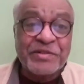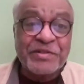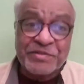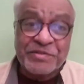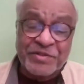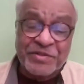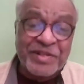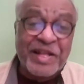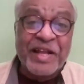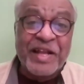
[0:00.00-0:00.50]

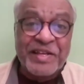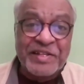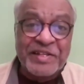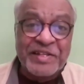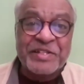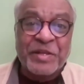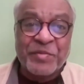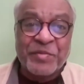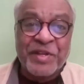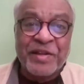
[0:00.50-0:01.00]
So that is
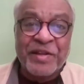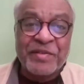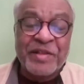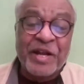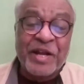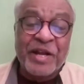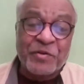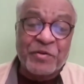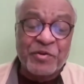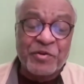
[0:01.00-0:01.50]
something,
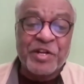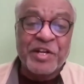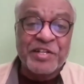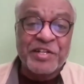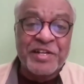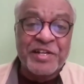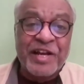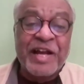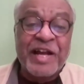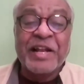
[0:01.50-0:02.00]
that
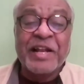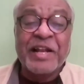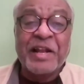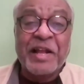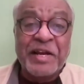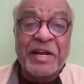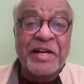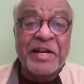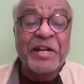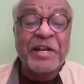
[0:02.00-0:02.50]
quotation, I
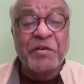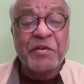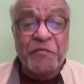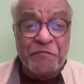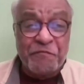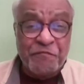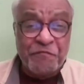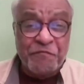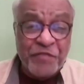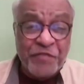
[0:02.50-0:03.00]
liked it
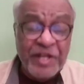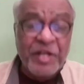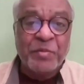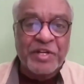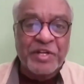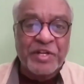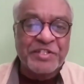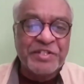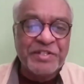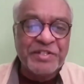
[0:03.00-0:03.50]
very
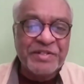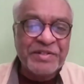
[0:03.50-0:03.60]
much.